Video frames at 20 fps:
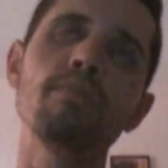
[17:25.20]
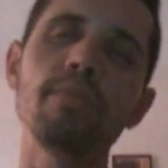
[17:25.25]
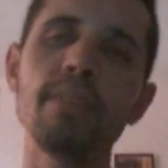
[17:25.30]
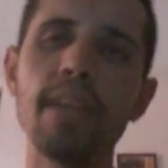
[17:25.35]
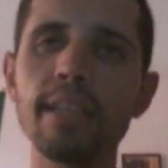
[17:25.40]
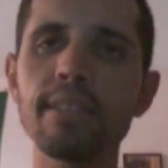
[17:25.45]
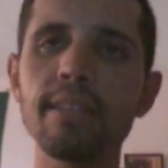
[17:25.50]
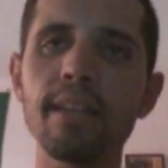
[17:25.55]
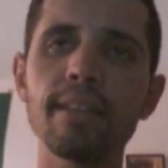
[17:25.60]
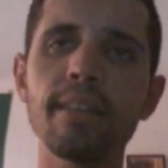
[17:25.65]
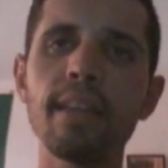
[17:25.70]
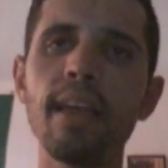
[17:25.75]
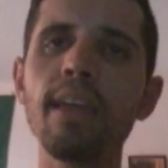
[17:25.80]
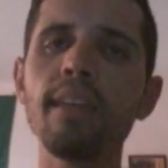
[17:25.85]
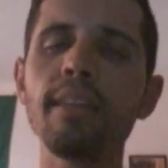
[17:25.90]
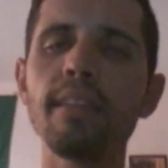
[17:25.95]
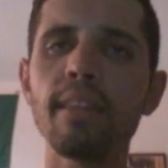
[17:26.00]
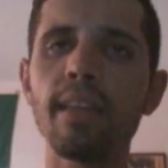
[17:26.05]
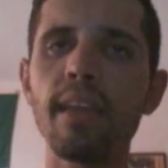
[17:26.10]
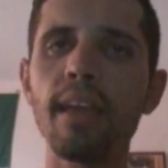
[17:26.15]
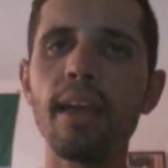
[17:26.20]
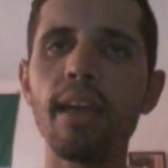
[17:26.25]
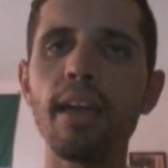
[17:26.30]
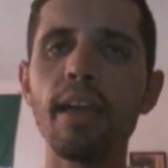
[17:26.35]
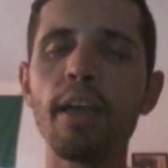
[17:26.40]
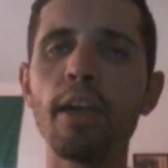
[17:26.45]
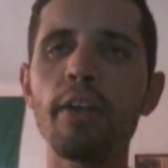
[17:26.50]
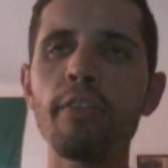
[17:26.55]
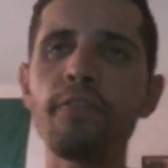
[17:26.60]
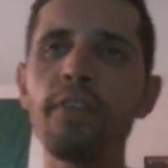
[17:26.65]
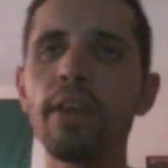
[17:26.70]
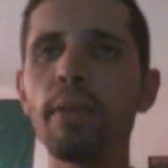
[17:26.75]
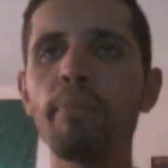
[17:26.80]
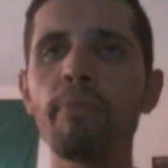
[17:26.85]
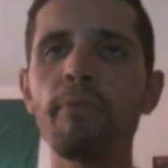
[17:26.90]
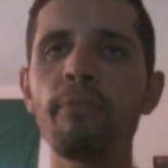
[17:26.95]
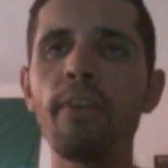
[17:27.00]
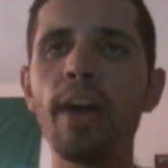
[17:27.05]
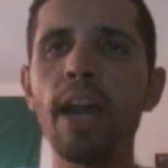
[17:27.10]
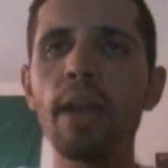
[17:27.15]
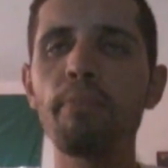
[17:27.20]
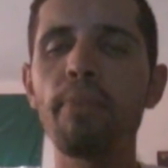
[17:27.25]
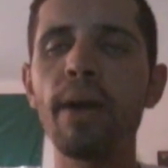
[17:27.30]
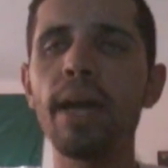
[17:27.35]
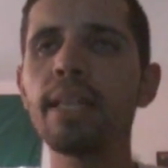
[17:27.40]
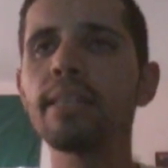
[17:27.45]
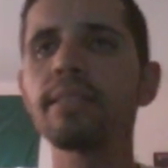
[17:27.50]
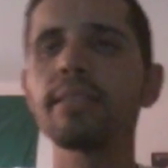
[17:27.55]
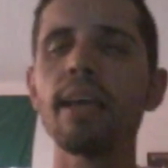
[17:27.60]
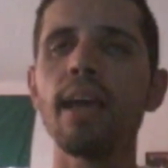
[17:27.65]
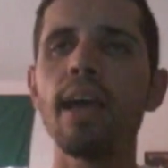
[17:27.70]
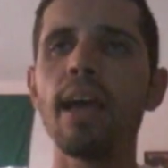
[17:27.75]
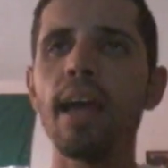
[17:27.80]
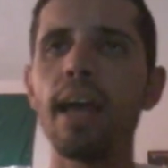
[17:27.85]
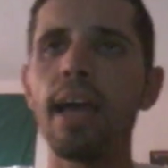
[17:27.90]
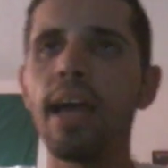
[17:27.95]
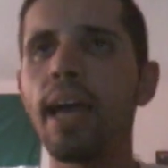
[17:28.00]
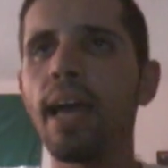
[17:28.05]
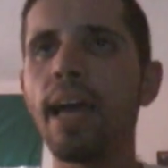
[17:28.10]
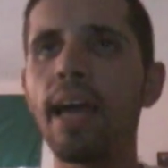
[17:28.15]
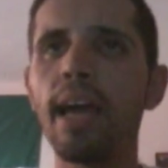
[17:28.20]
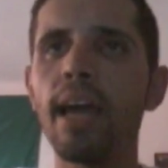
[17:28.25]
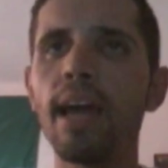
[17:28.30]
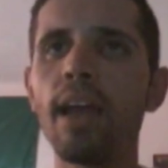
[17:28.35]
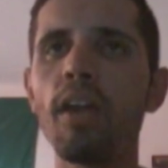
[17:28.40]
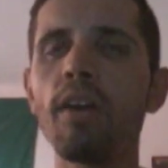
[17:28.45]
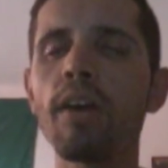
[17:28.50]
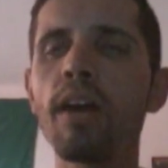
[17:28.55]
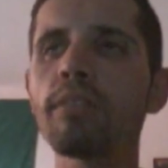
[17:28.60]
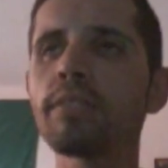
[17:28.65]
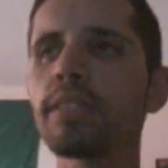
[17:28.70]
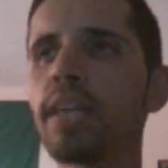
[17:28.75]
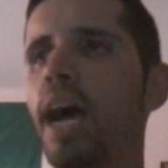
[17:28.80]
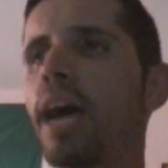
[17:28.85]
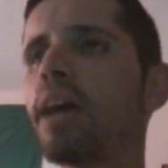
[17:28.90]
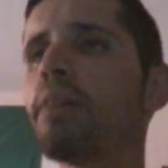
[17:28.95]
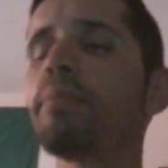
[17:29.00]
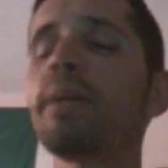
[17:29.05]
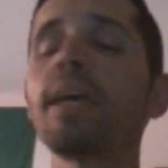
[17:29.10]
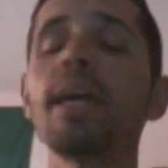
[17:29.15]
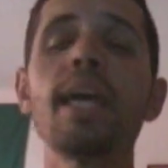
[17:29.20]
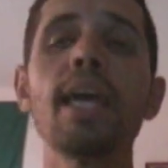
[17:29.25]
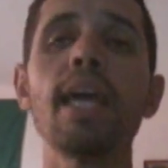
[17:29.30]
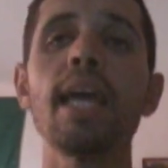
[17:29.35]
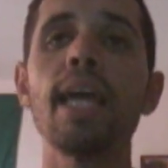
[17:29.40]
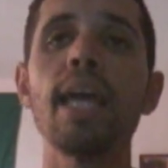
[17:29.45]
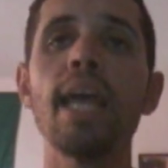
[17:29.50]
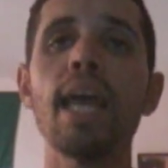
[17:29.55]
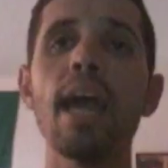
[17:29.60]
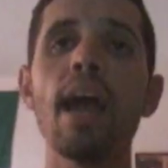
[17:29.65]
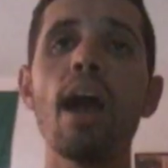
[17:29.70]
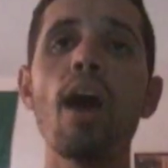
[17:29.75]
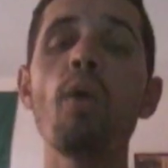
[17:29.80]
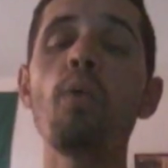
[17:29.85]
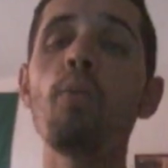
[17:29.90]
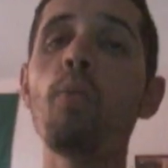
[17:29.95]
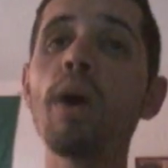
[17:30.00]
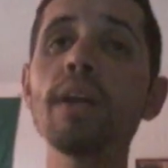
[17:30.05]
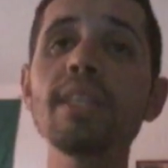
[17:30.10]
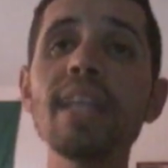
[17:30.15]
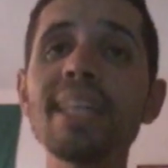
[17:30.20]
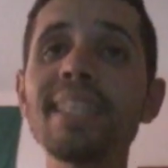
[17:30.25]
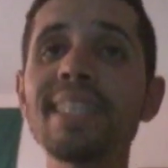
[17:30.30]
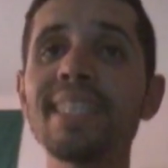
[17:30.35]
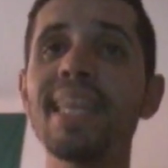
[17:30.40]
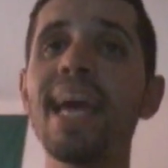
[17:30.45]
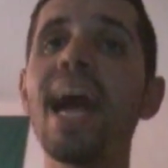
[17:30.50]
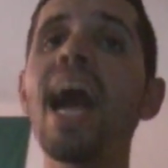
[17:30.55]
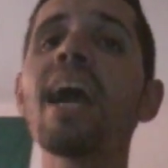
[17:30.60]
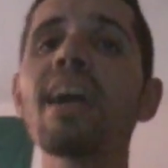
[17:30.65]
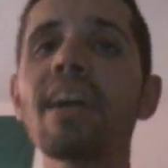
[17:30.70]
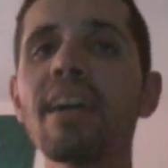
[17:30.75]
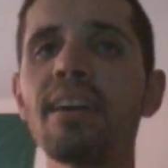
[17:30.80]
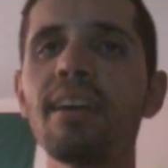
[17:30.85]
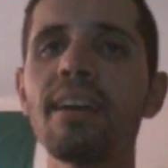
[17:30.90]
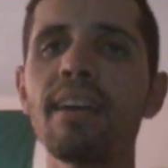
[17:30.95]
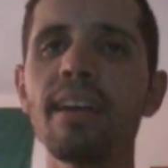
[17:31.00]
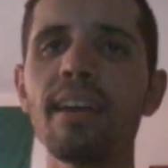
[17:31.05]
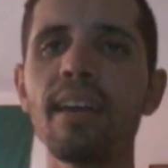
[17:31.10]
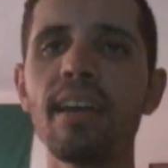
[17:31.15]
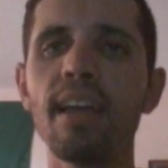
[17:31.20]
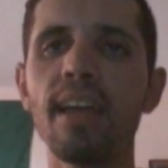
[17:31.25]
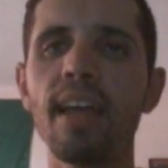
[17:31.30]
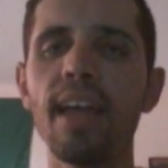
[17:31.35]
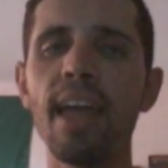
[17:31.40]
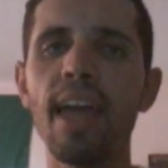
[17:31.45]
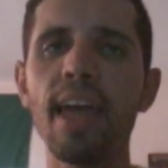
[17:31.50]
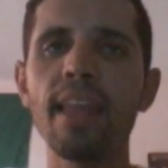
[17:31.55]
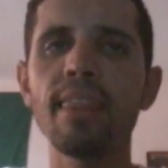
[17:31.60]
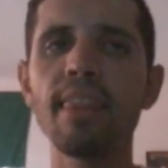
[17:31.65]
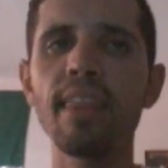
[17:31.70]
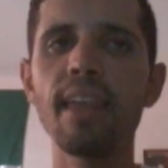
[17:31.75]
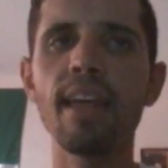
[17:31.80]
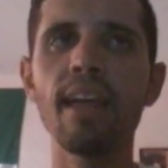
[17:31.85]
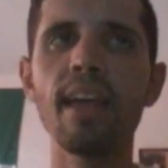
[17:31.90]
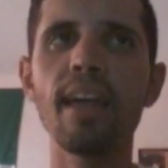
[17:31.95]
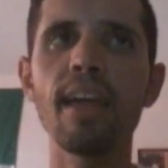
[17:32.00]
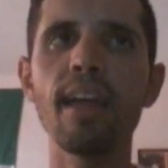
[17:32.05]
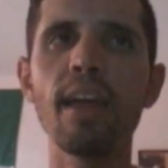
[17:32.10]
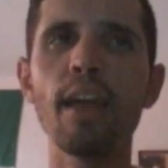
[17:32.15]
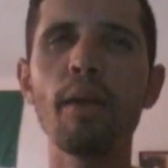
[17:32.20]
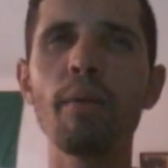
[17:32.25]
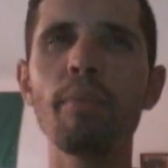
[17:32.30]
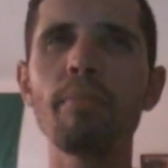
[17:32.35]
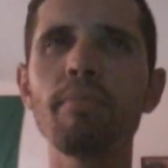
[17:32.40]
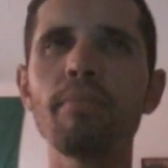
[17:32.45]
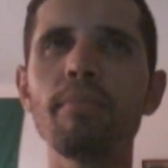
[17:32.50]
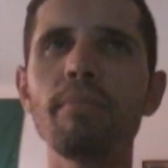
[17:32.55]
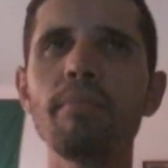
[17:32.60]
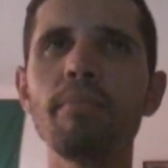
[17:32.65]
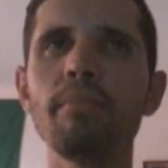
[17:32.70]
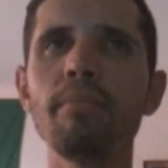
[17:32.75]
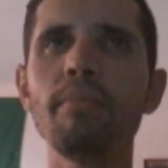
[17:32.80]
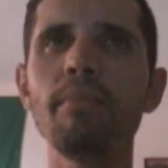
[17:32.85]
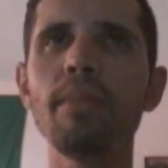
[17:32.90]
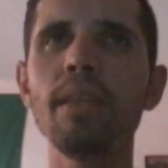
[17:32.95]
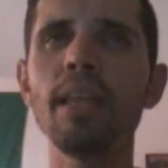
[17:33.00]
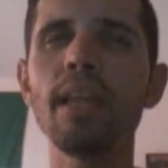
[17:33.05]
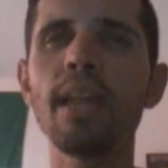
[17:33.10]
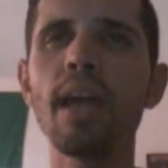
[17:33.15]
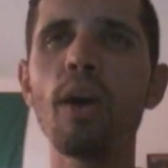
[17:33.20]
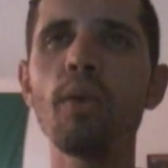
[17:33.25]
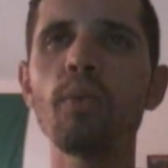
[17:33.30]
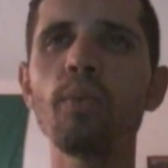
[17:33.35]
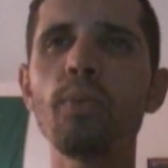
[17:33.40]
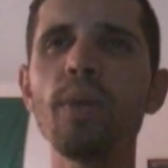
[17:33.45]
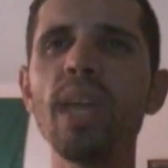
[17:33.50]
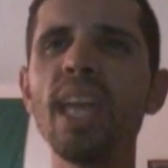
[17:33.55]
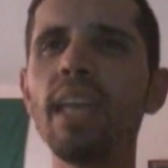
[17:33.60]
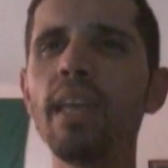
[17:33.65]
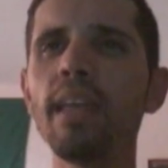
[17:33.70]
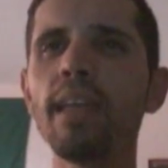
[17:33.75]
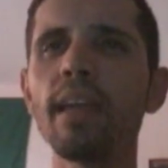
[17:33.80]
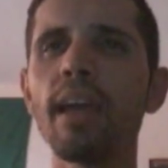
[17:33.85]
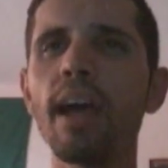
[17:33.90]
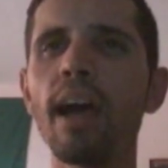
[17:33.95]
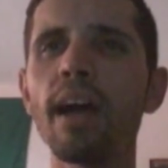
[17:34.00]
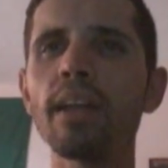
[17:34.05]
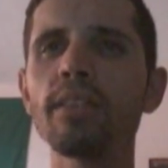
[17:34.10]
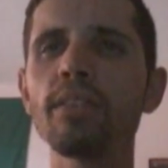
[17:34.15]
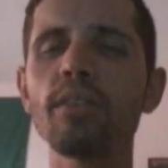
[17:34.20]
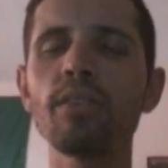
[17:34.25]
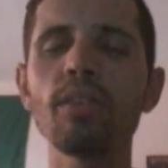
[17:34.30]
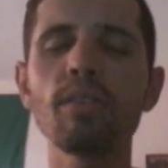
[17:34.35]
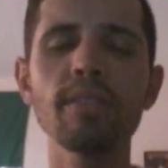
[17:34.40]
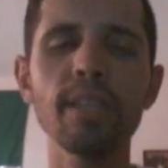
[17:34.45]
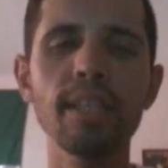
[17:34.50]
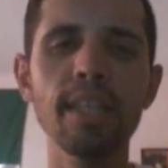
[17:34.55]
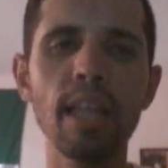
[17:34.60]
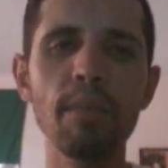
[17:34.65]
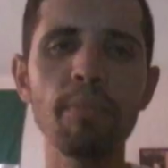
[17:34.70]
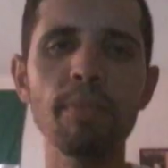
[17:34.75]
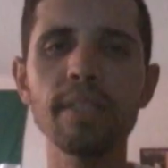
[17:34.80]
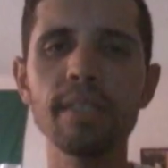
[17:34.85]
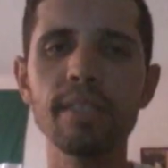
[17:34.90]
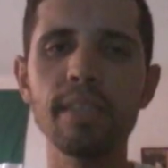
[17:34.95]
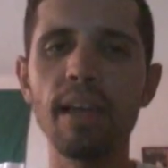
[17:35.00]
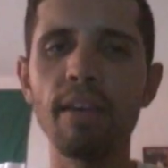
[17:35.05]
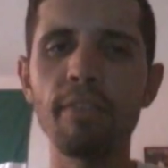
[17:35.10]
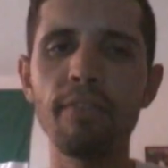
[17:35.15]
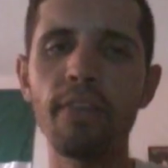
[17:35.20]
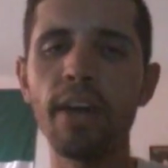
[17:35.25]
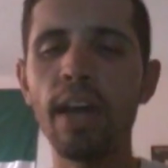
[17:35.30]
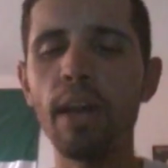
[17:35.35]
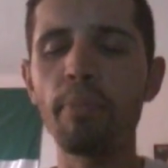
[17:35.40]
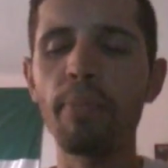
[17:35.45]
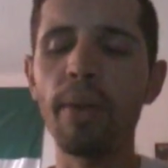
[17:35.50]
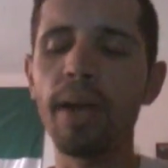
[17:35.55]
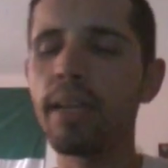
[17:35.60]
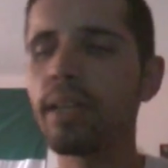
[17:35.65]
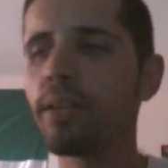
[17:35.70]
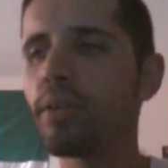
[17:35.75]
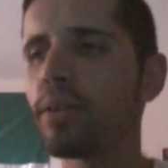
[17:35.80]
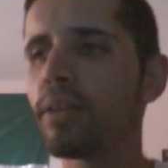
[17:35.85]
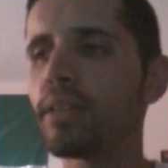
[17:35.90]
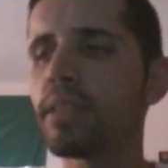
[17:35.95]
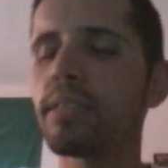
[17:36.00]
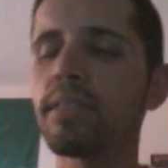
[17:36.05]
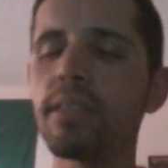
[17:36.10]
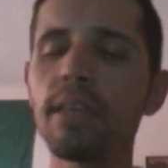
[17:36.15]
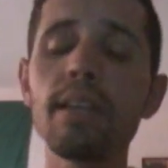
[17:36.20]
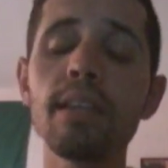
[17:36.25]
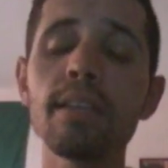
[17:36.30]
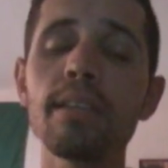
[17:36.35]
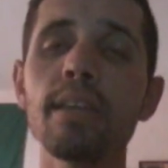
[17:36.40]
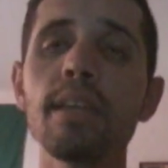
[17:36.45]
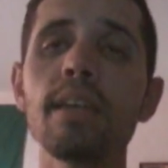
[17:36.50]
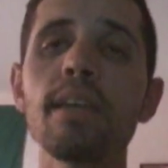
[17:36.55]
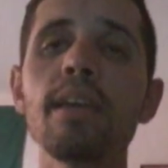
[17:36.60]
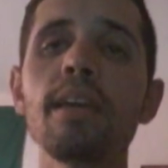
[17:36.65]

yesterday in the Philippines local time, one attack in the Mirawi, I don't know the name in the Philippines city,